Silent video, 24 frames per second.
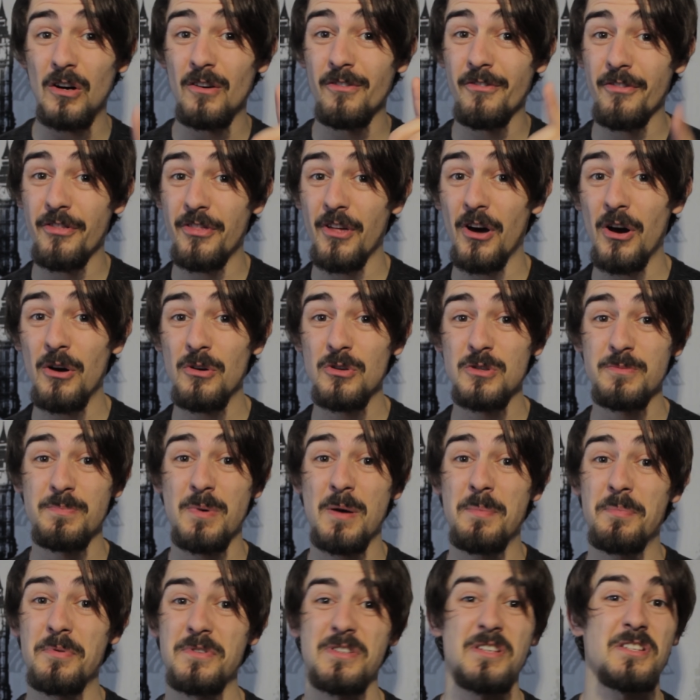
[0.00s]
of those
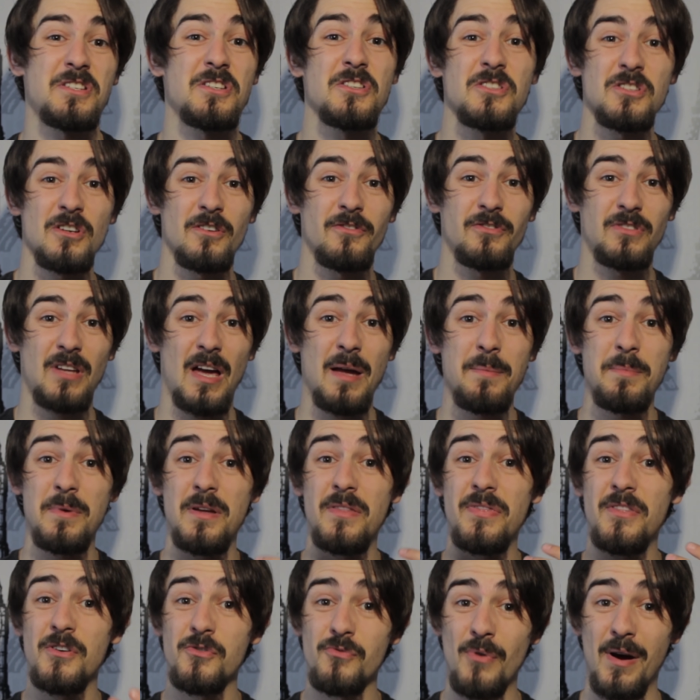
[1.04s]
prepositions of time
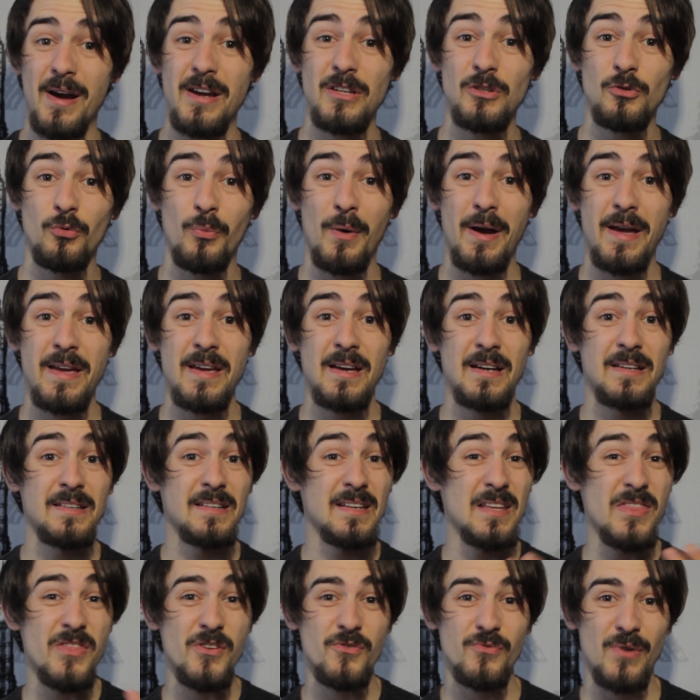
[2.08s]
in the right way and
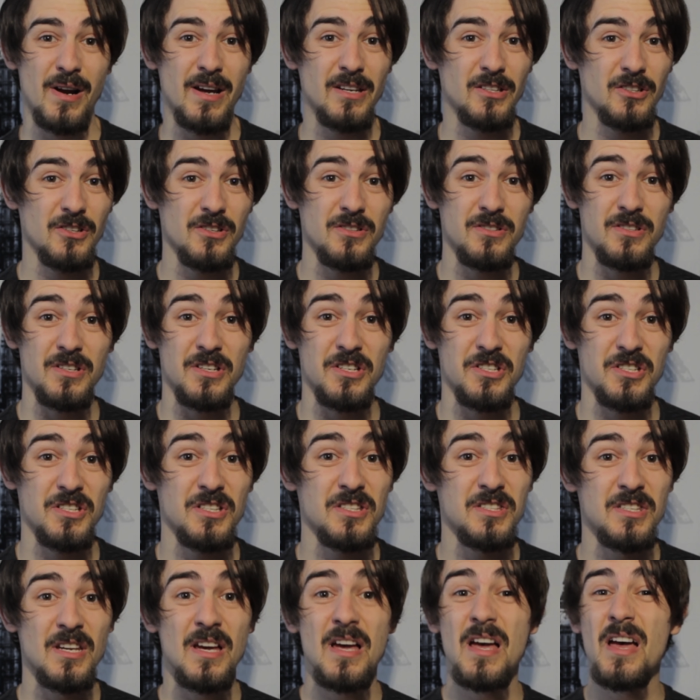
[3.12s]
in the right
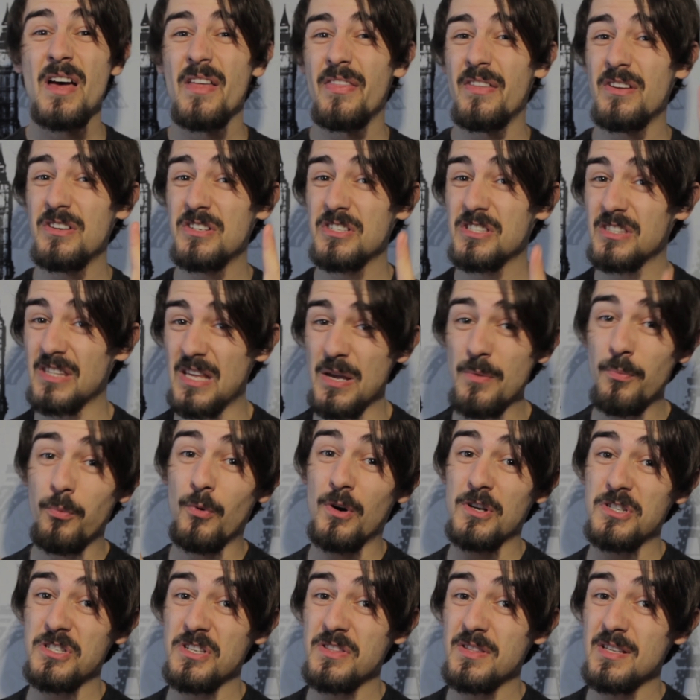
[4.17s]
conditions? Then just keep
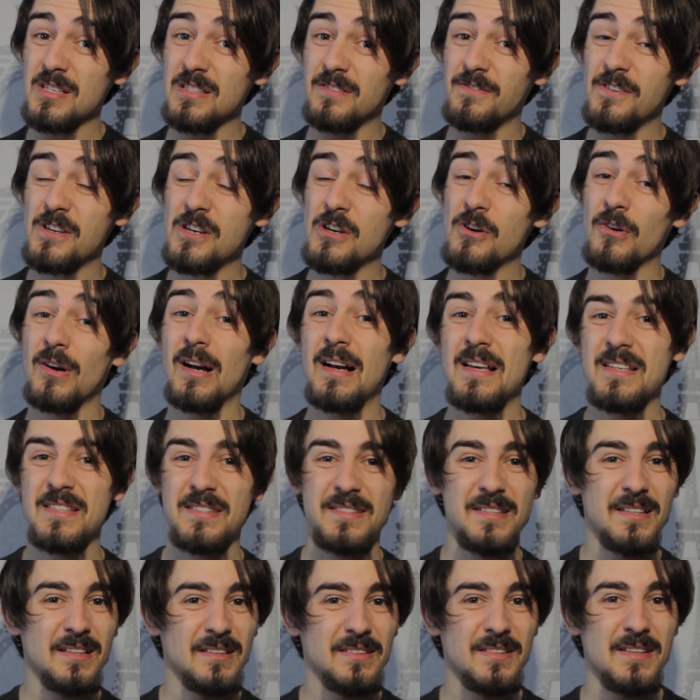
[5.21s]
watching this video, guys,
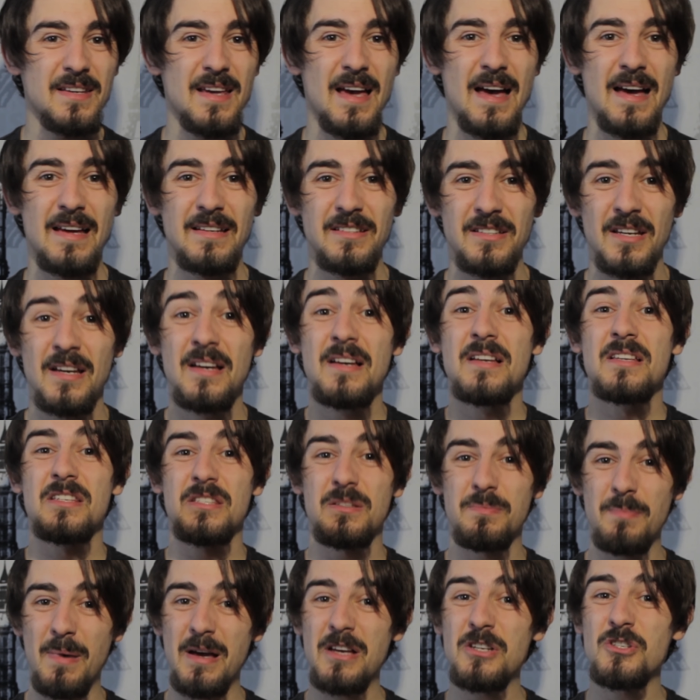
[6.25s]
till the end.
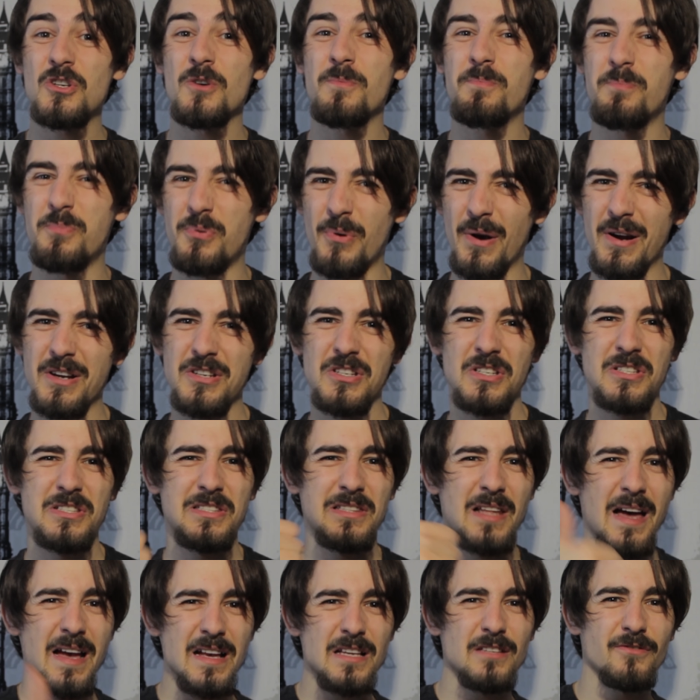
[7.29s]
Smash your precious
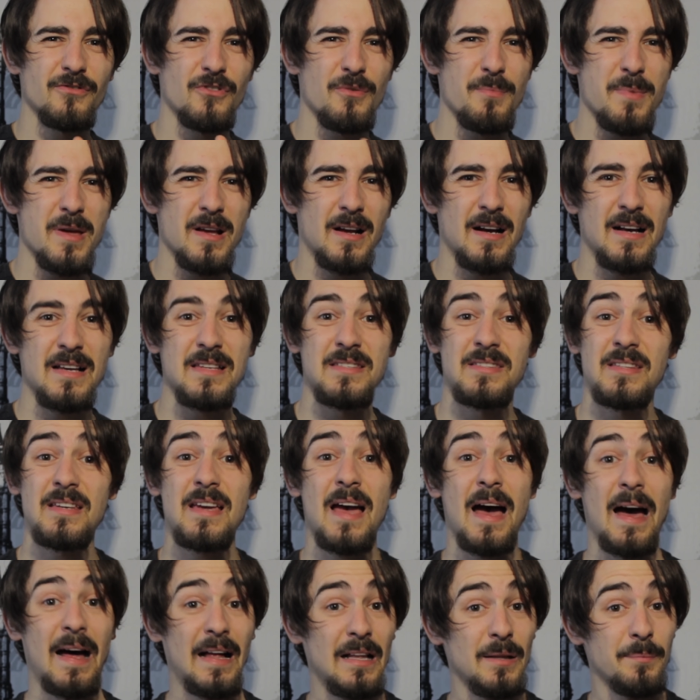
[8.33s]
likes for me, guys. They
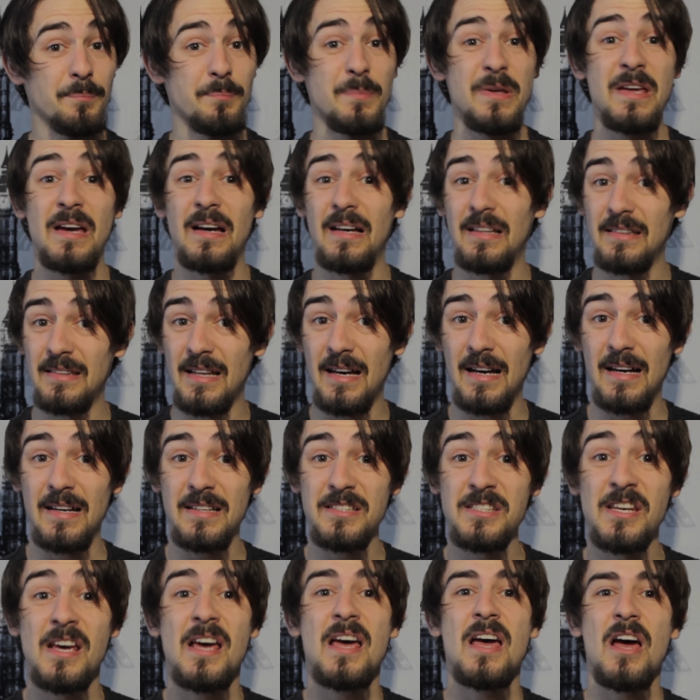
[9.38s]
help me a
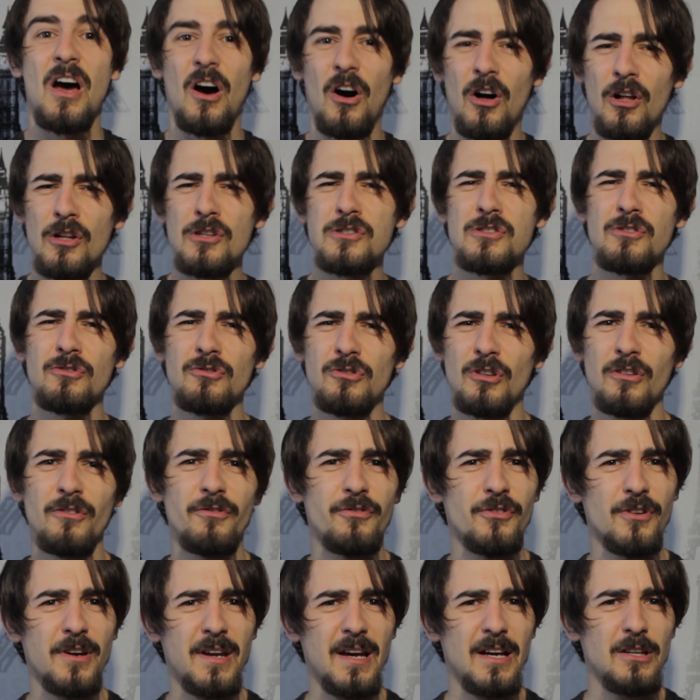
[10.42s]
lot. Also,
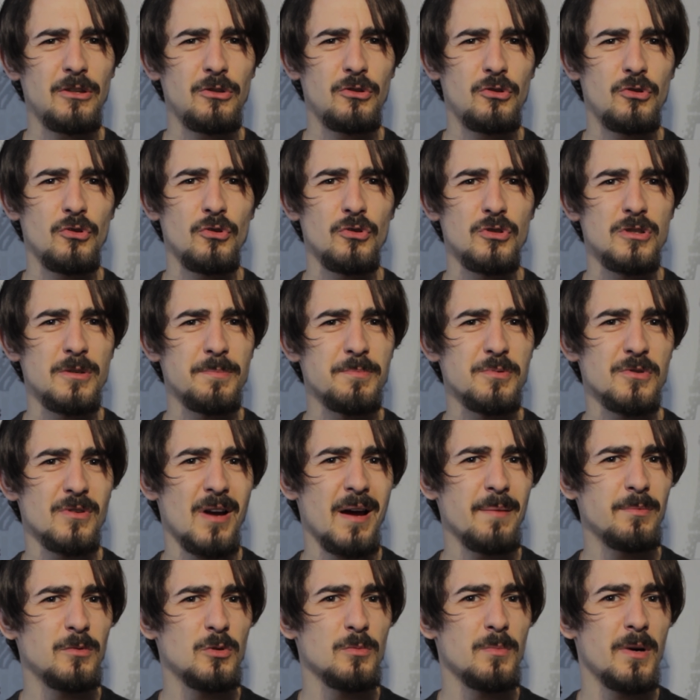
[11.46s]
don't forget to
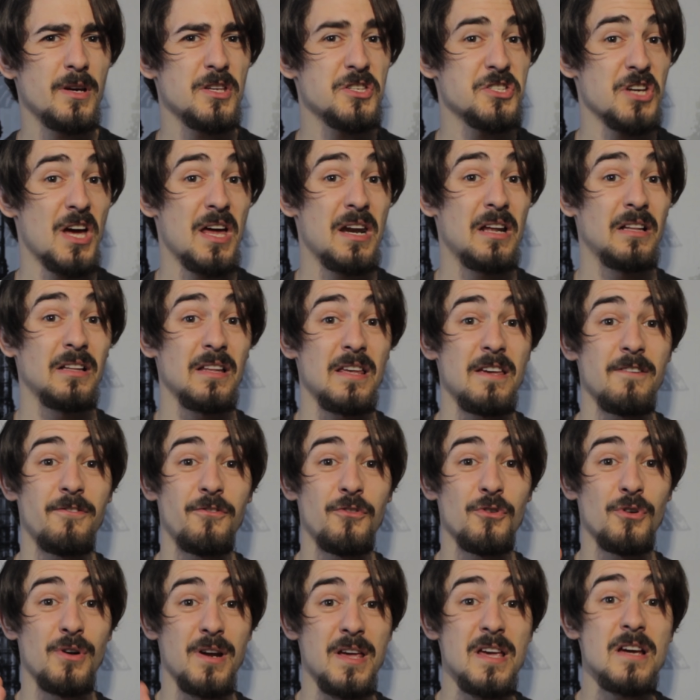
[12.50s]
subscribe to my channel
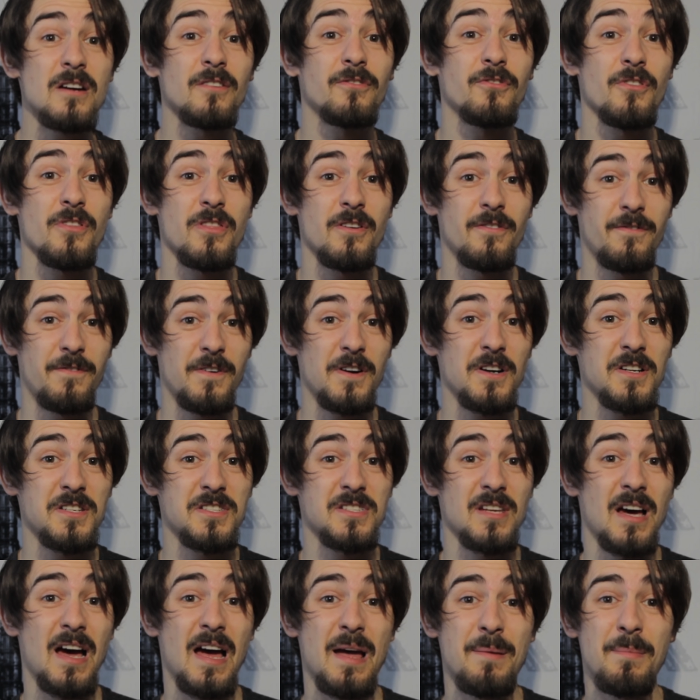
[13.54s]
if you're here for the
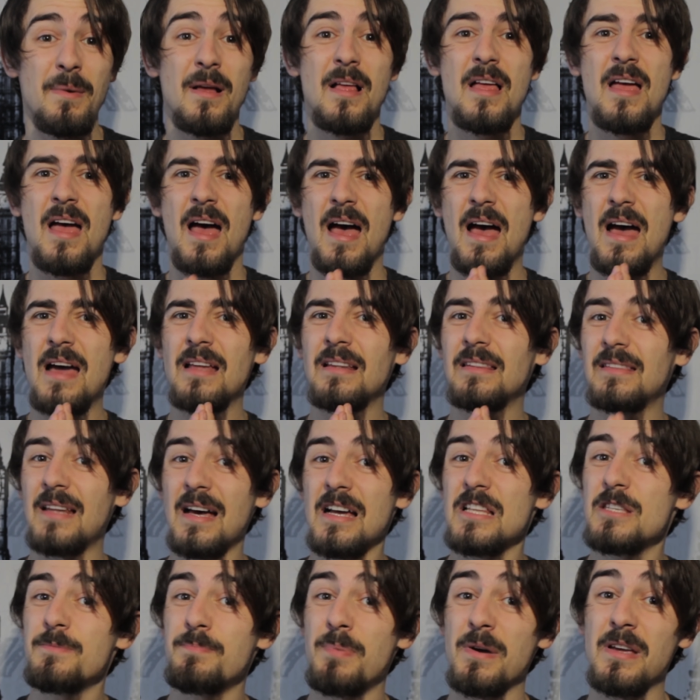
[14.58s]
first time. And
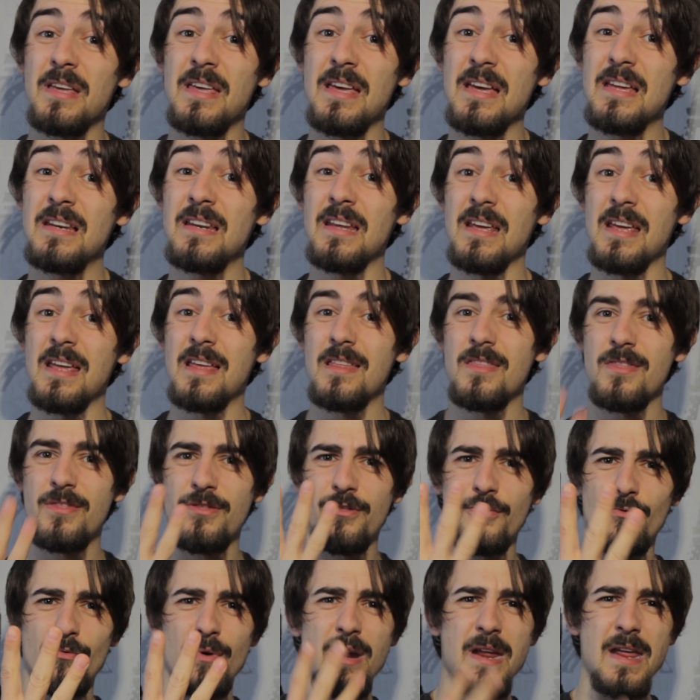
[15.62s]
let's begin in
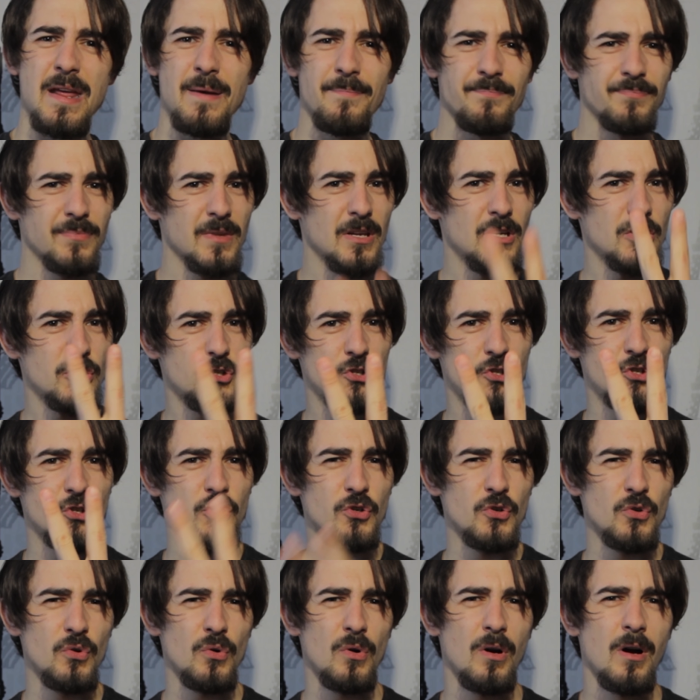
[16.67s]
3,
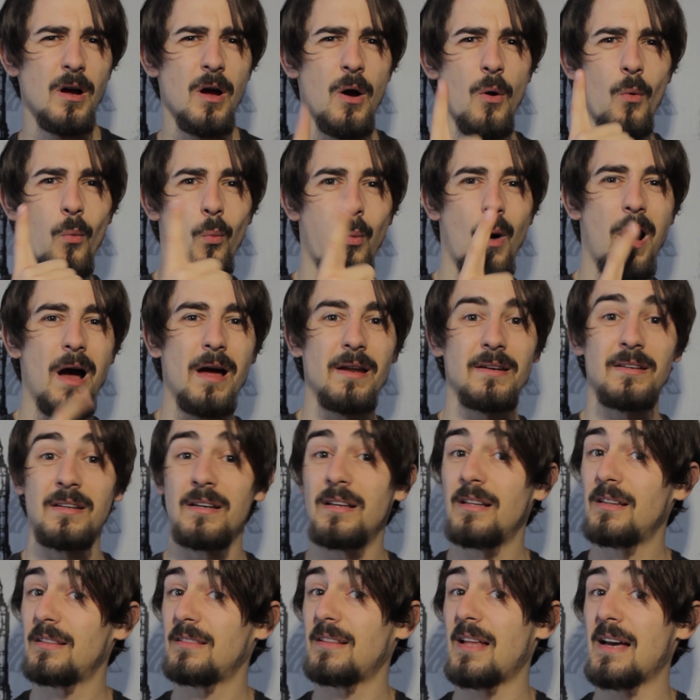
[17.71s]
2,
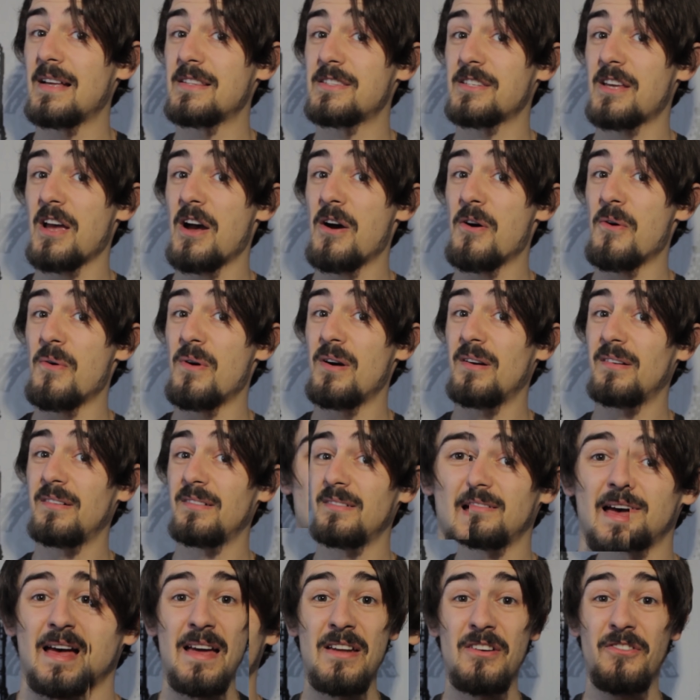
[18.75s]
1. Let's go.
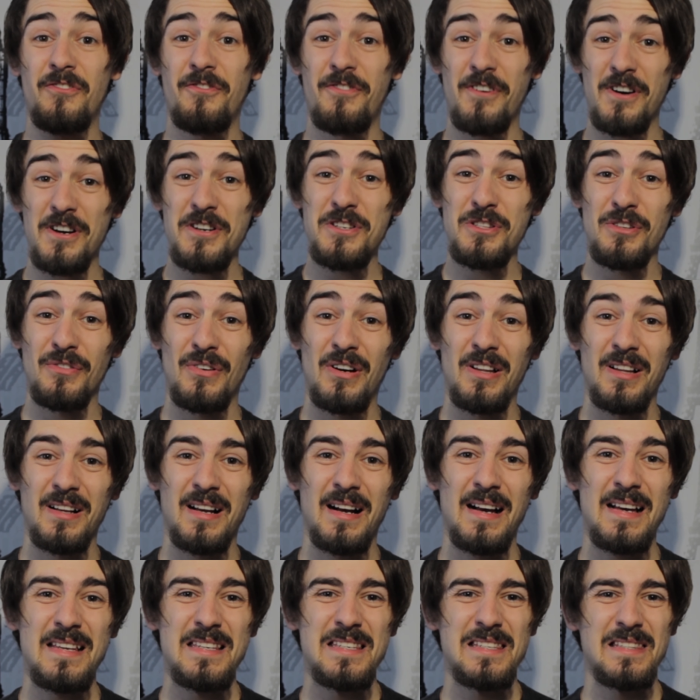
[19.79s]
And first of all,
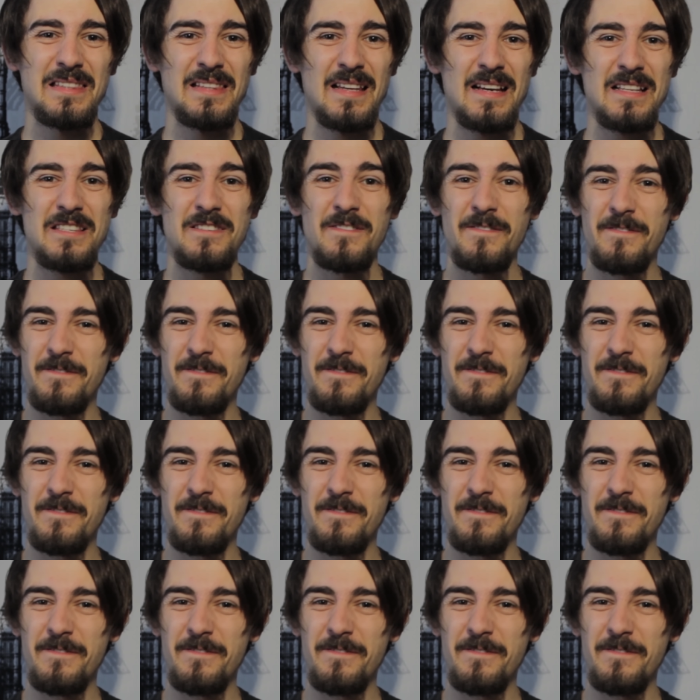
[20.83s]
guys, let's